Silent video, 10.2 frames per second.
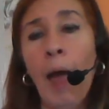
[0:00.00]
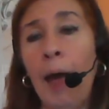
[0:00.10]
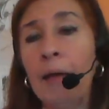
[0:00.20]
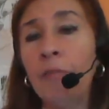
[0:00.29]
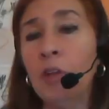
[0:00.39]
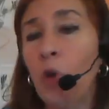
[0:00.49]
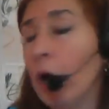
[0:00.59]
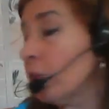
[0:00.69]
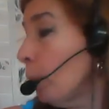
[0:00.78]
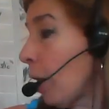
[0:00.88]
I haven't
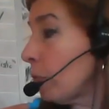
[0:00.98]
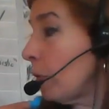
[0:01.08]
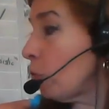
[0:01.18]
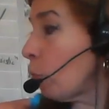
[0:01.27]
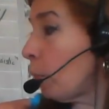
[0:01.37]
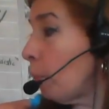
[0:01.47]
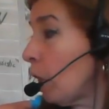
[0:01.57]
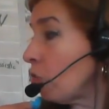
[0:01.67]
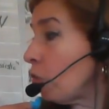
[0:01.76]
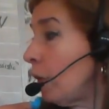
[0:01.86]
talked about this one much.